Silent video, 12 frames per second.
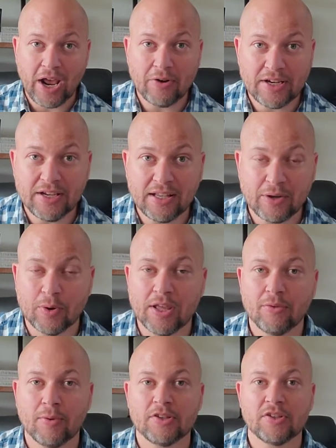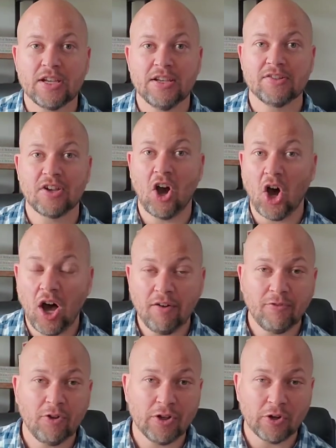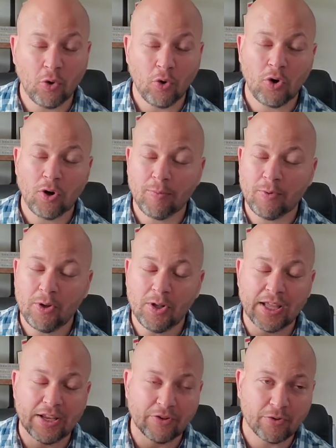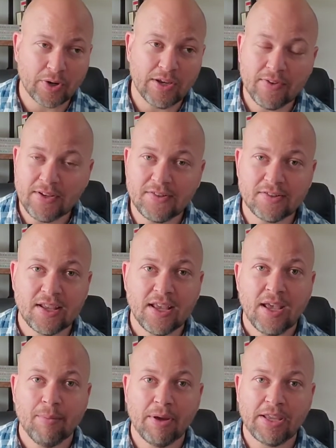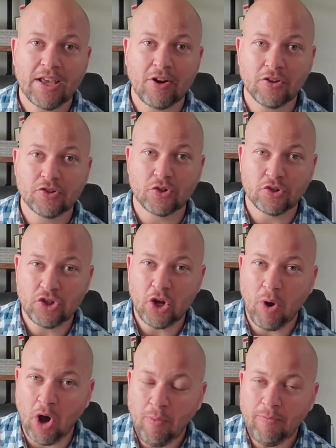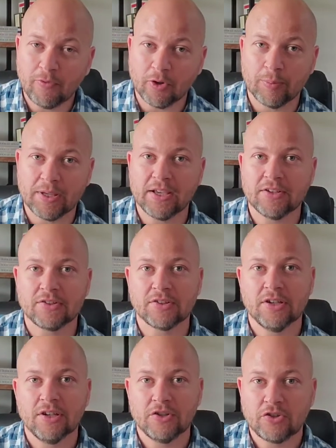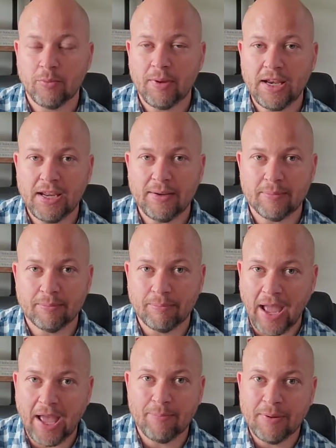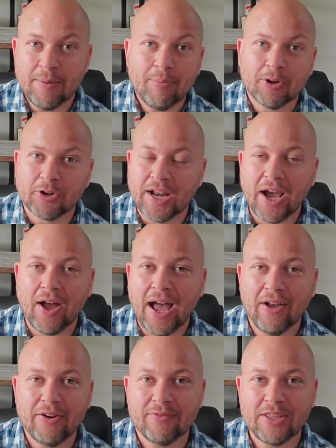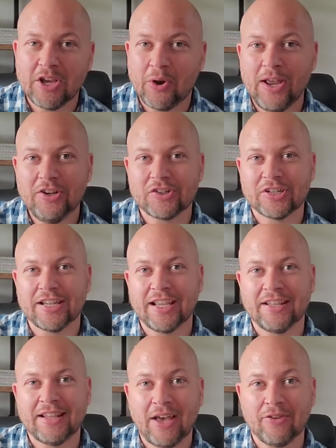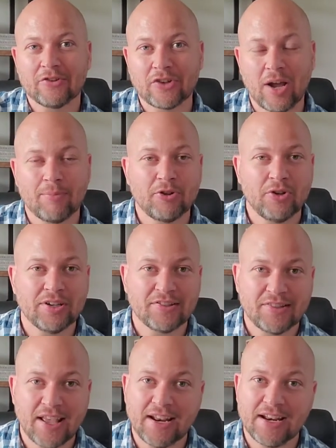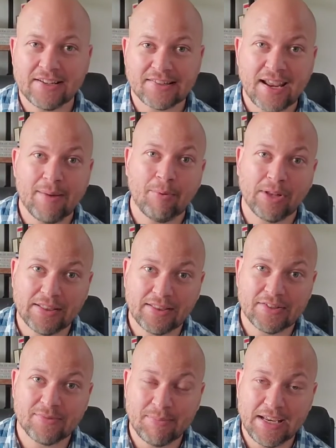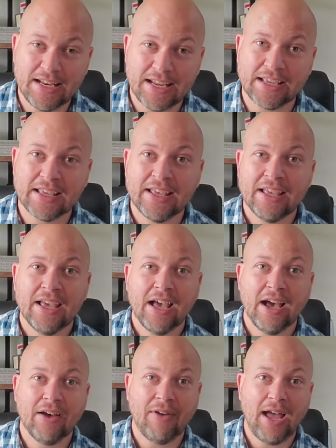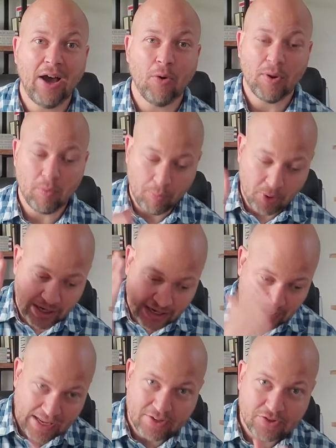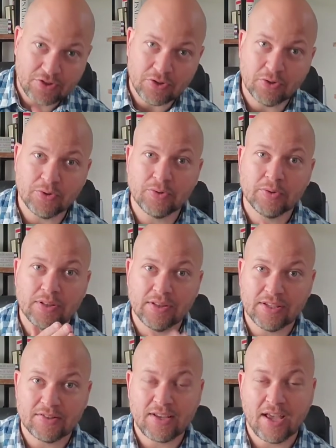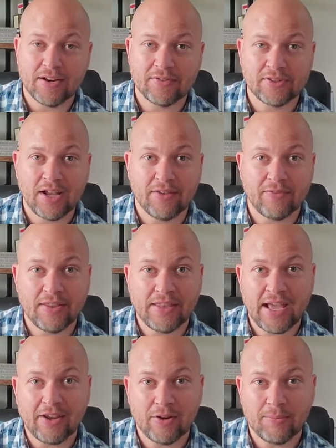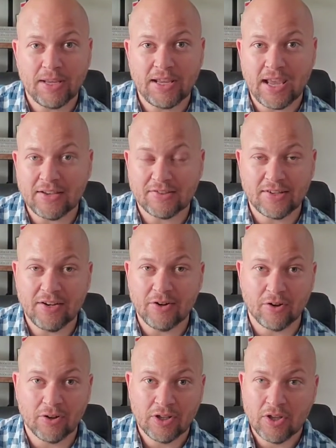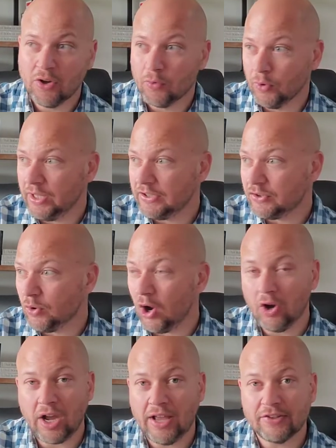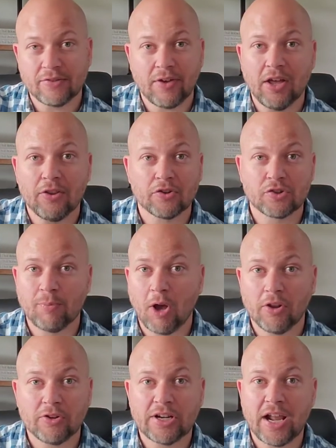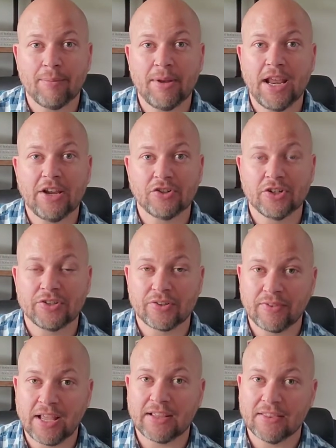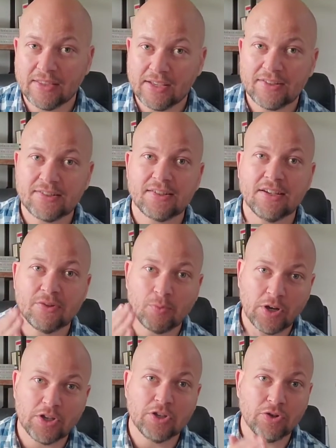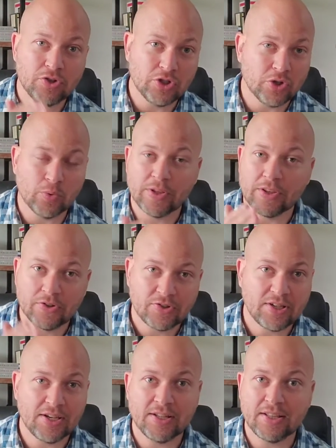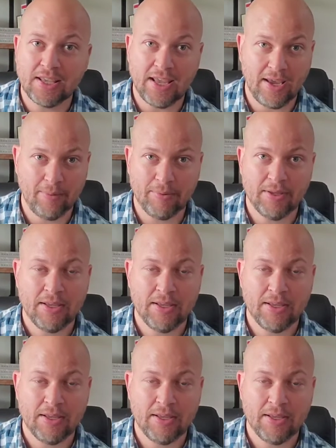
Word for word: now dealing with, which is awful and horrible and grievous, but yet also so hopeful because so many bad people are now out of the equation. And now there's an opportunity to set an example at this meeting of how we will put an end to this kind of stuff. And that could be a signal really to all kinds of other smaller denominations of like, this is what you do when there's sin in the camp.